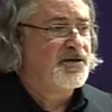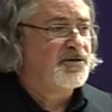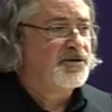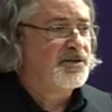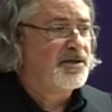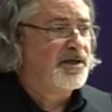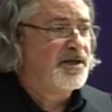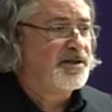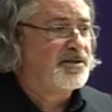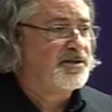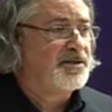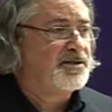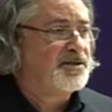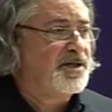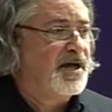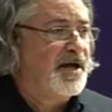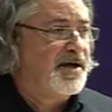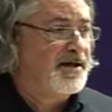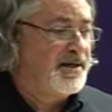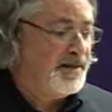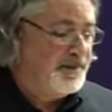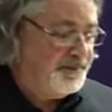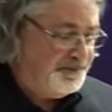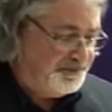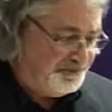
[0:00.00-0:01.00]
social
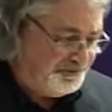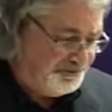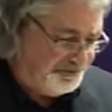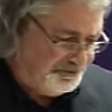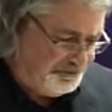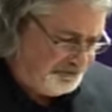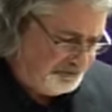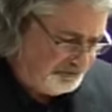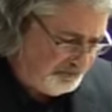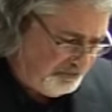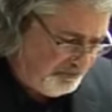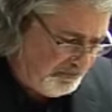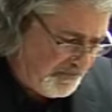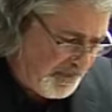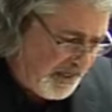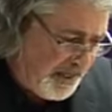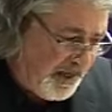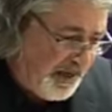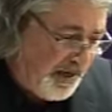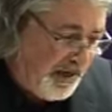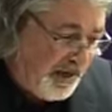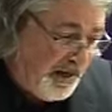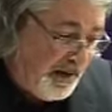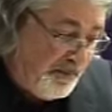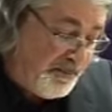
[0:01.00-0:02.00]
understanding.
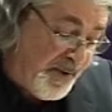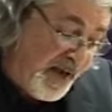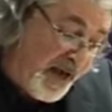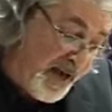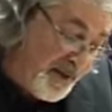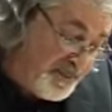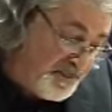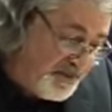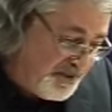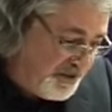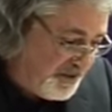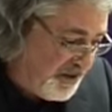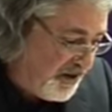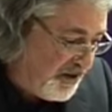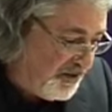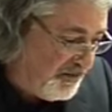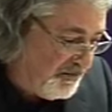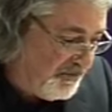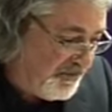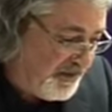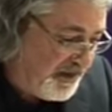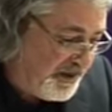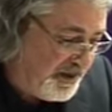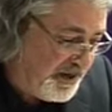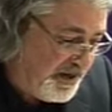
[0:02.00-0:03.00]
Perhaps
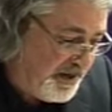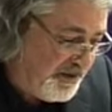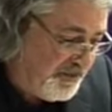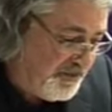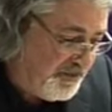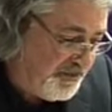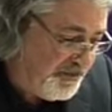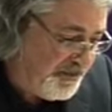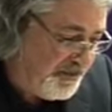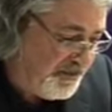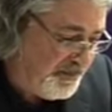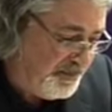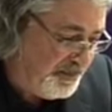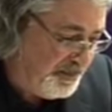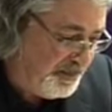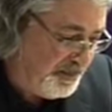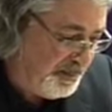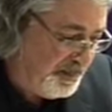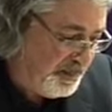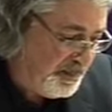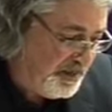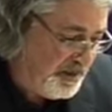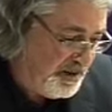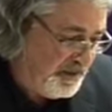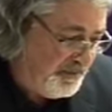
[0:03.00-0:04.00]
not very helpful.
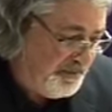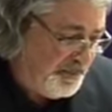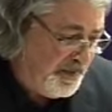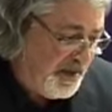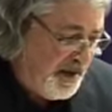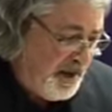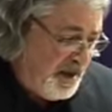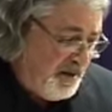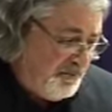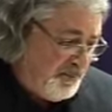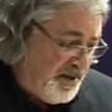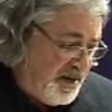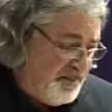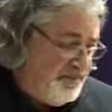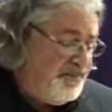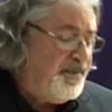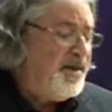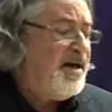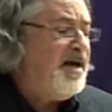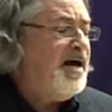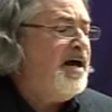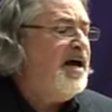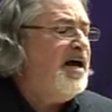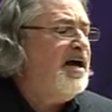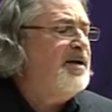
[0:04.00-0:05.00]
But
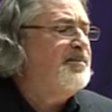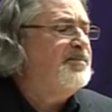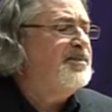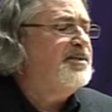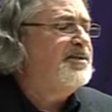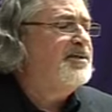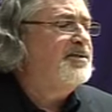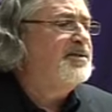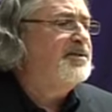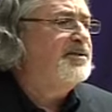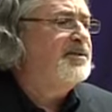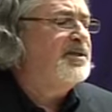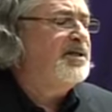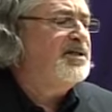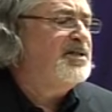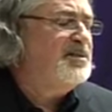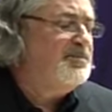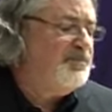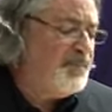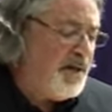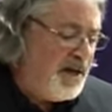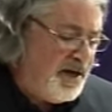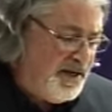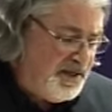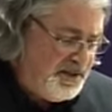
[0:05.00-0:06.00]
perhaps,
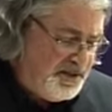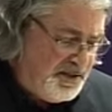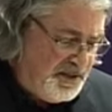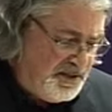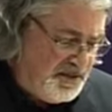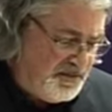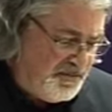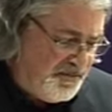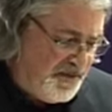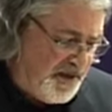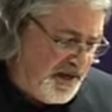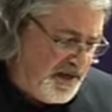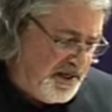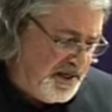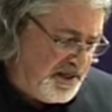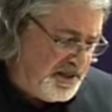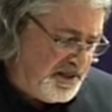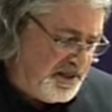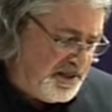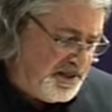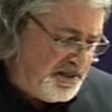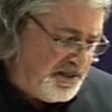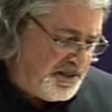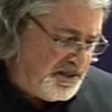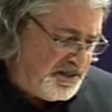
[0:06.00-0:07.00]
despite this
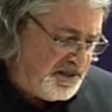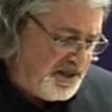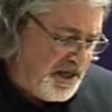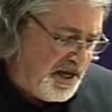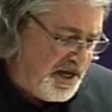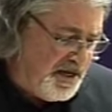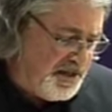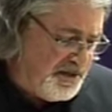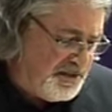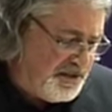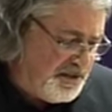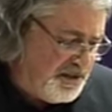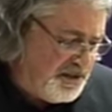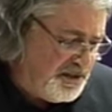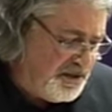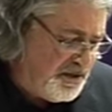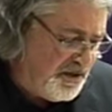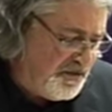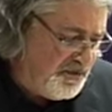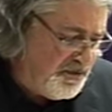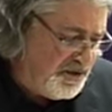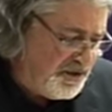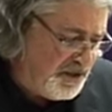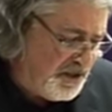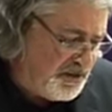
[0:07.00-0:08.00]
vagueness, the
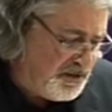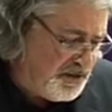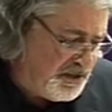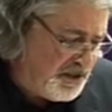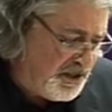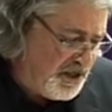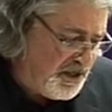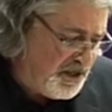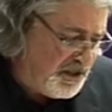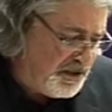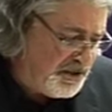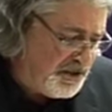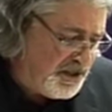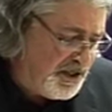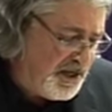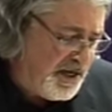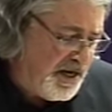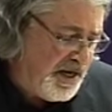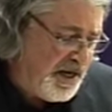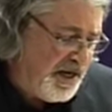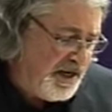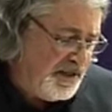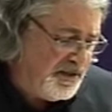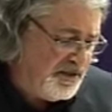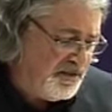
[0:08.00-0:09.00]
sciences of
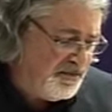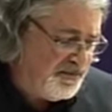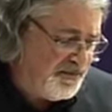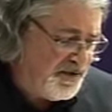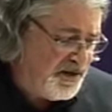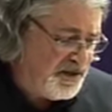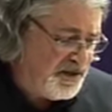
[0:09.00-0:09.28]
sociology in the